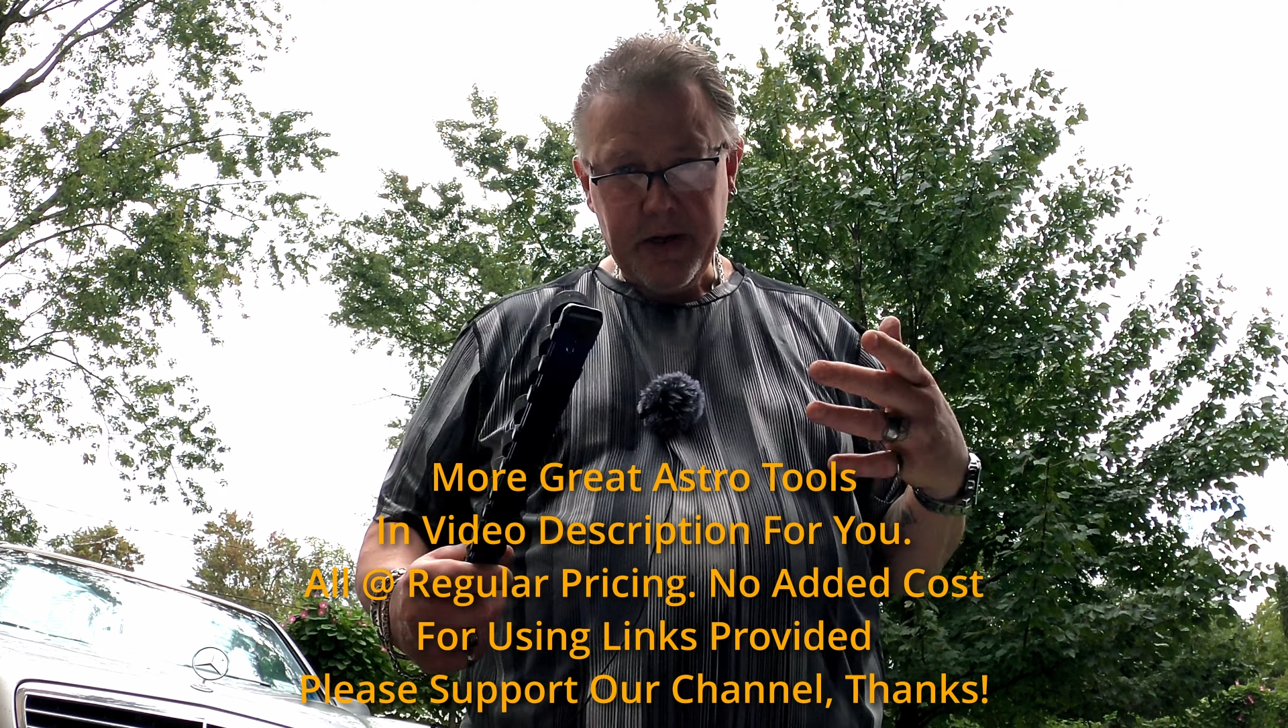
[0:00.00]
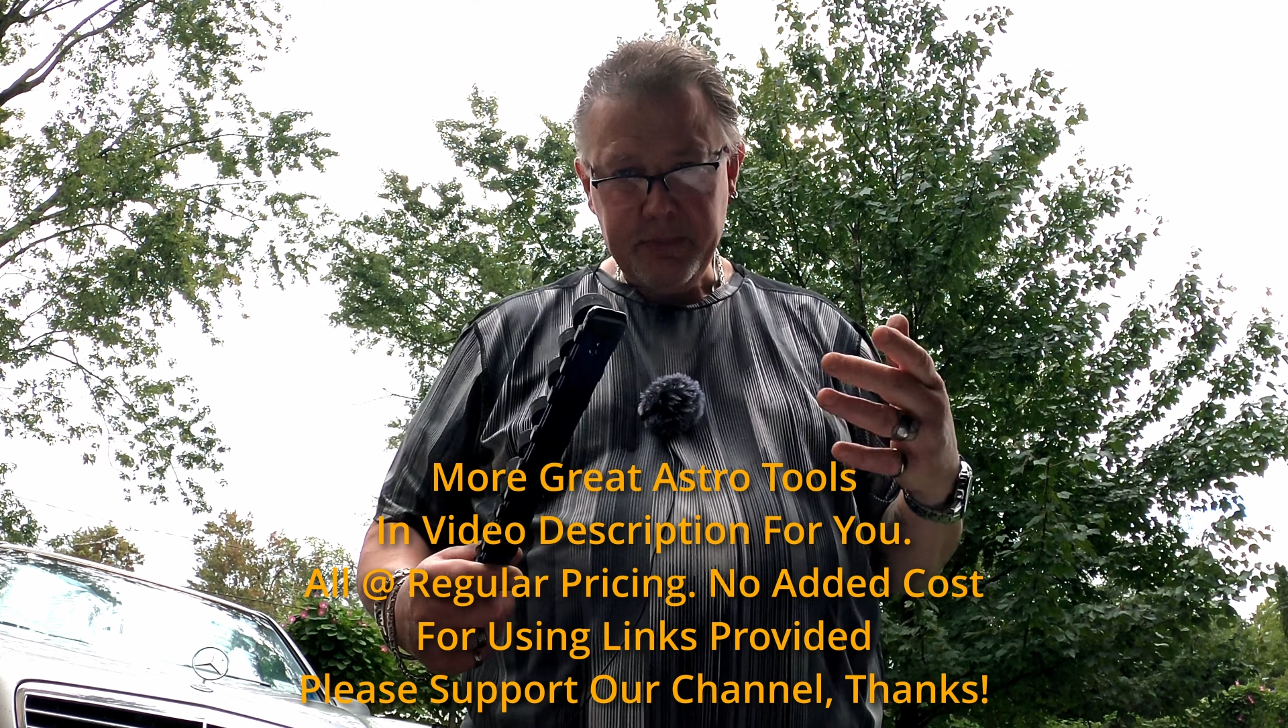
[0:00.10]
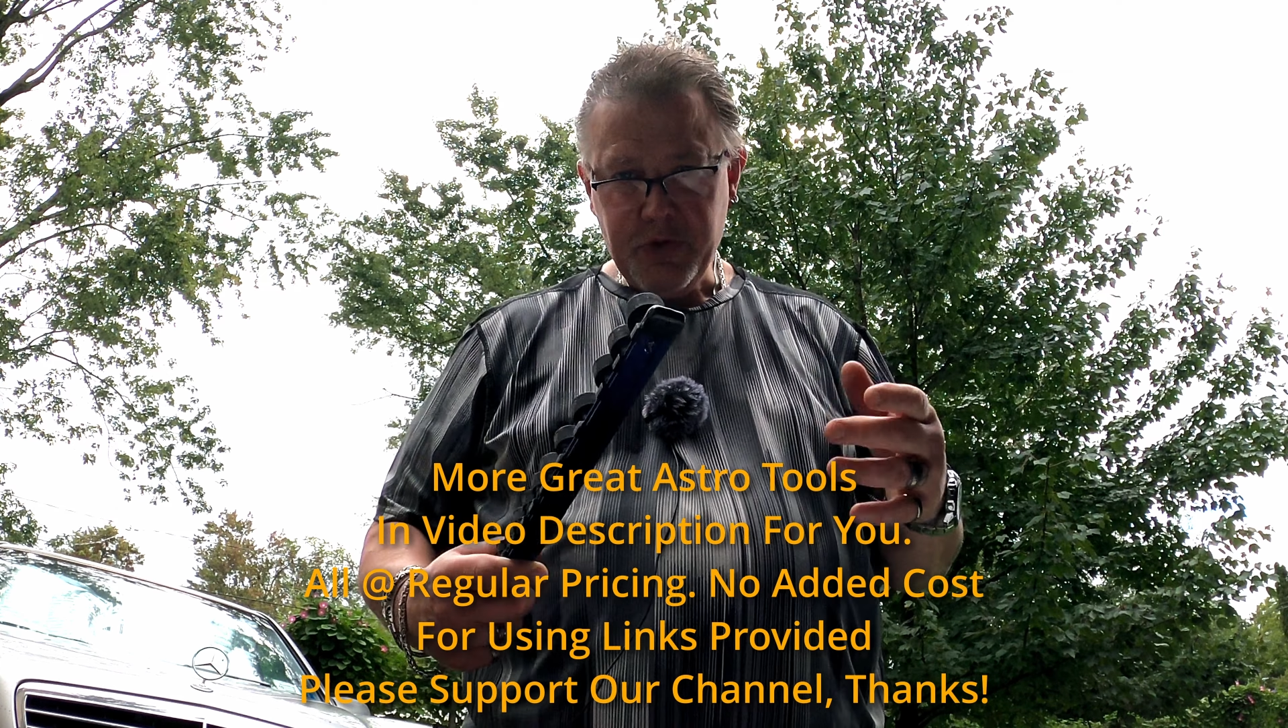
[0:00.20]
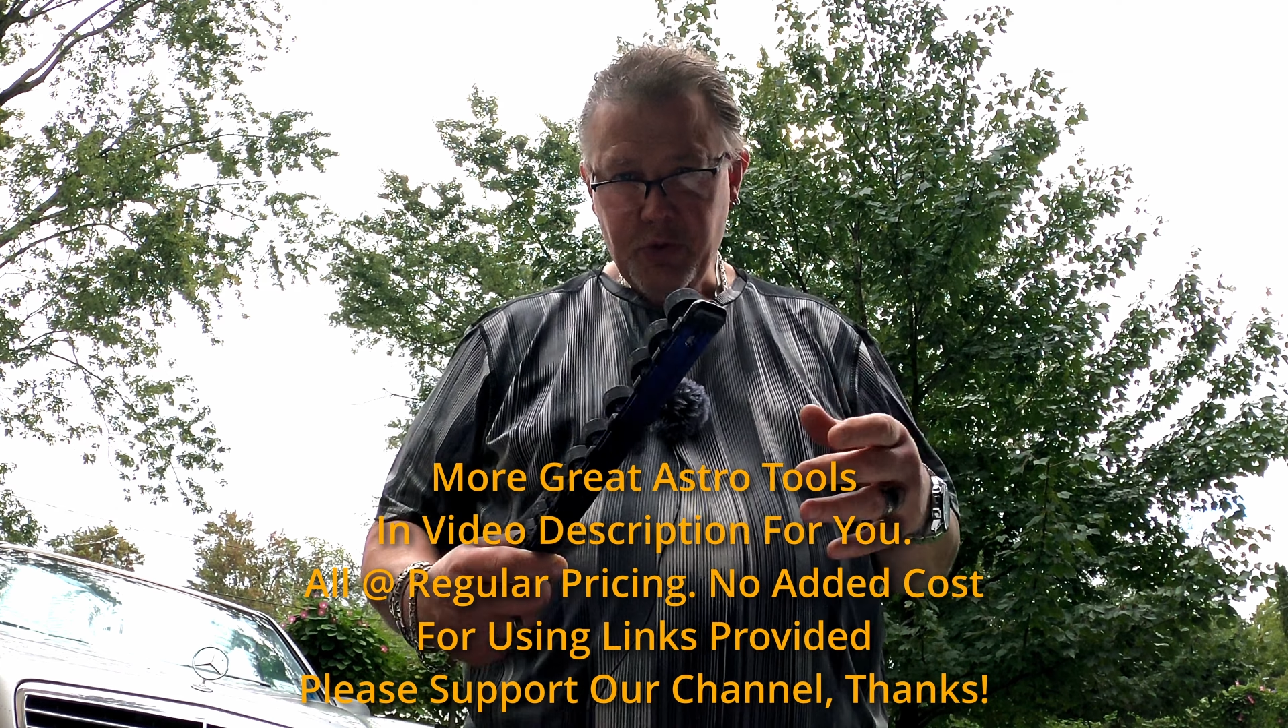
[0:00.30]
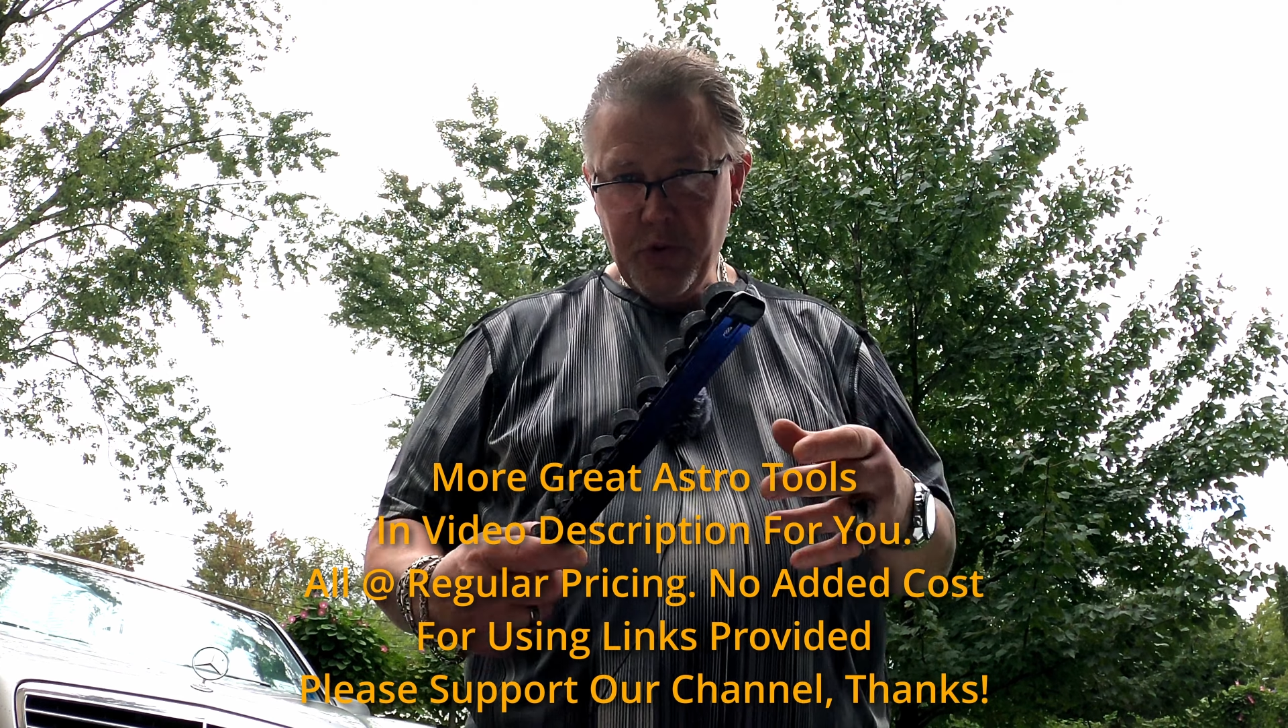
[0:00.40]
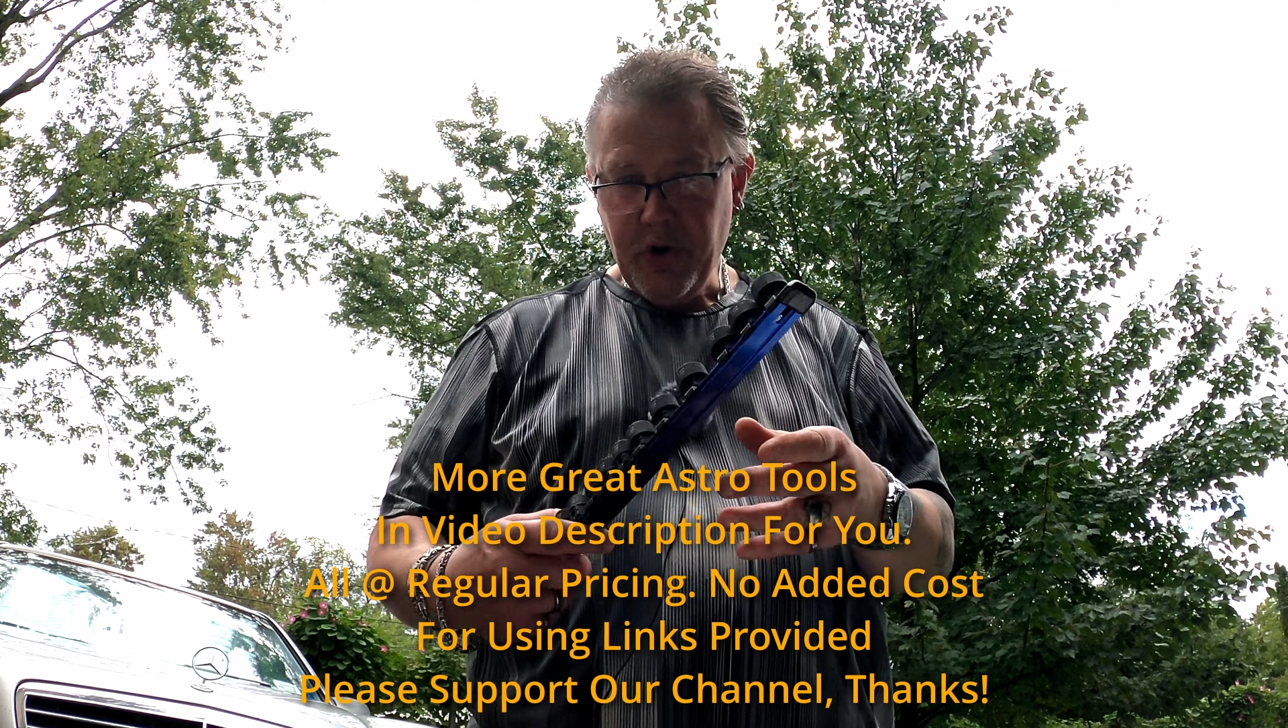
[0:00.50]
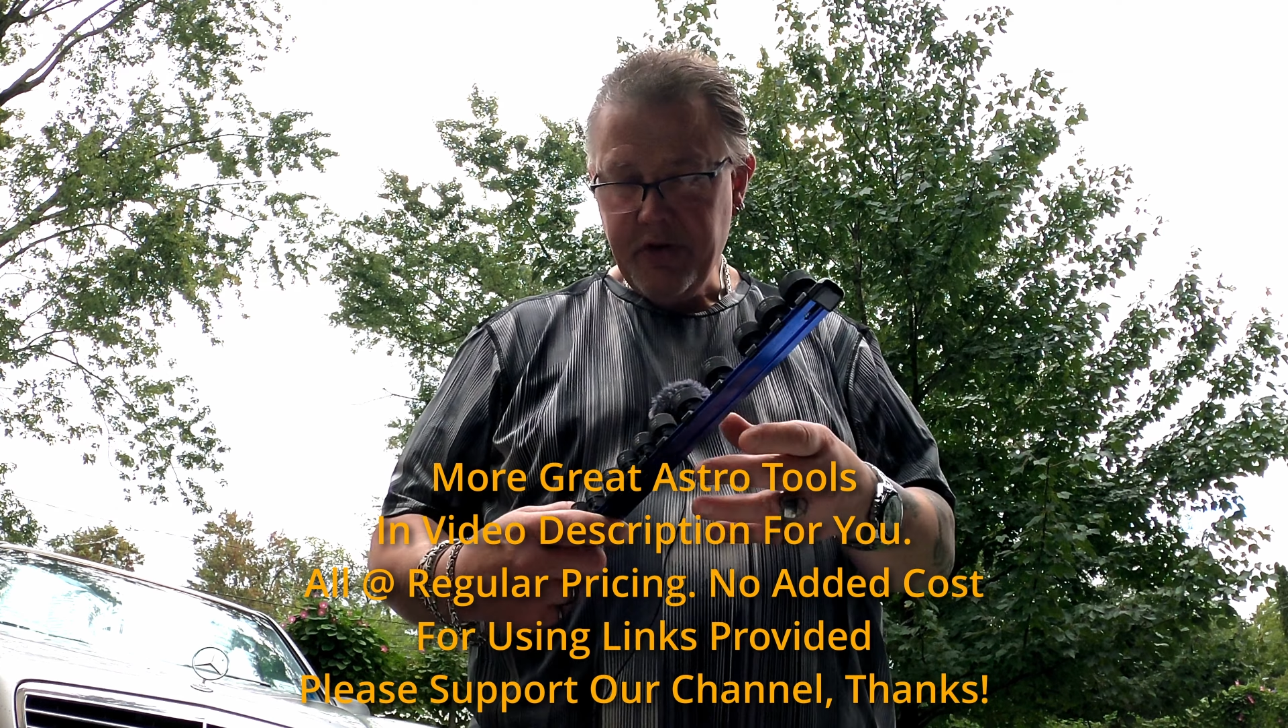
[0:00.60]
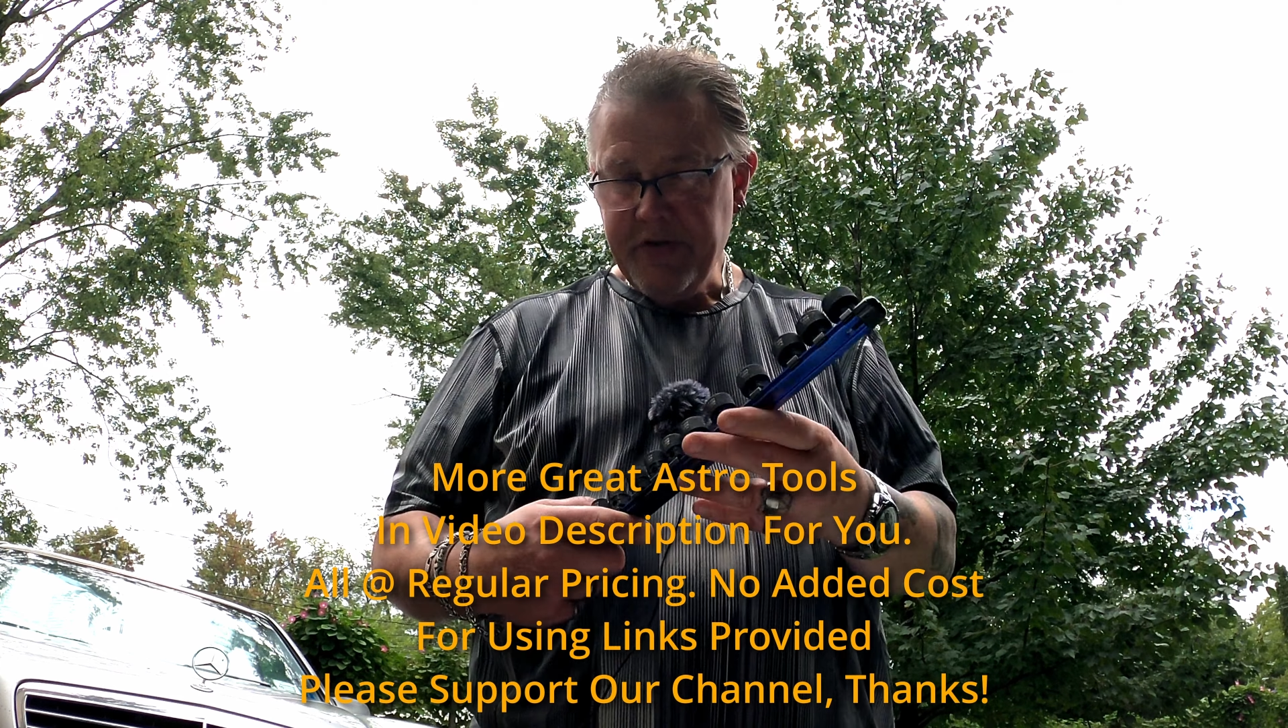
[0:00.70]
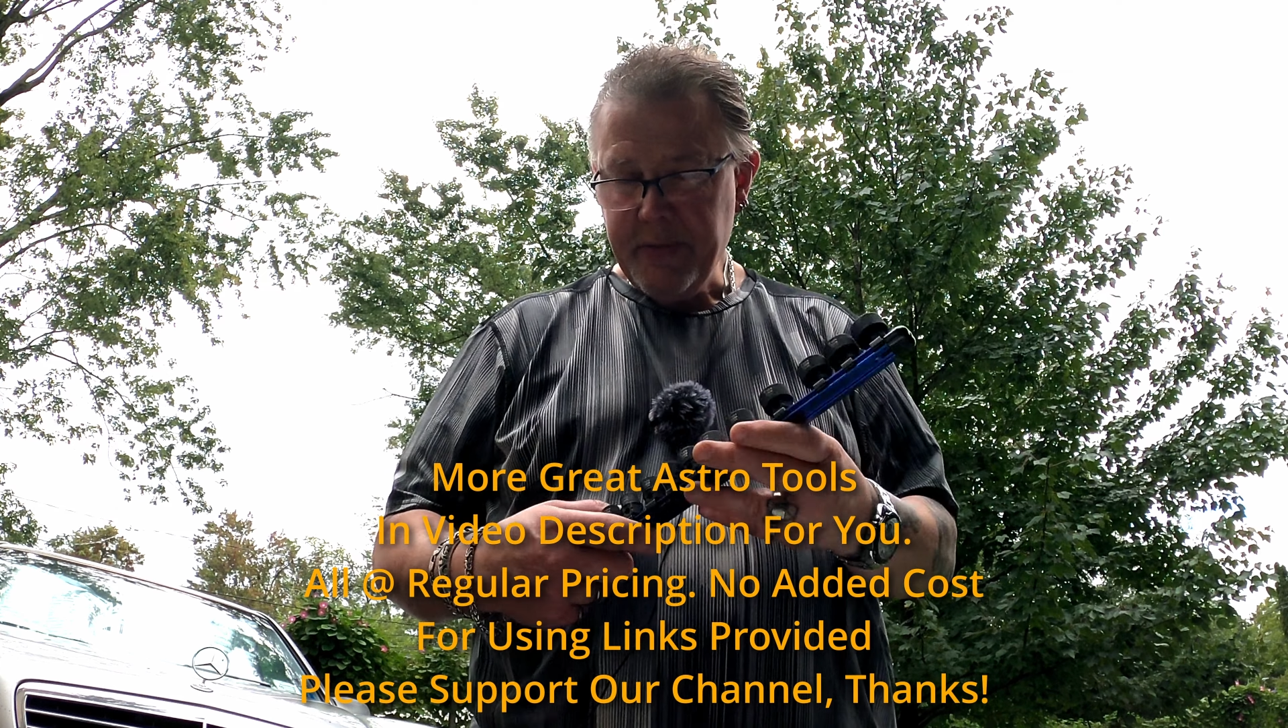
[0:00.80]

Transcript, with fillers: I'm too good of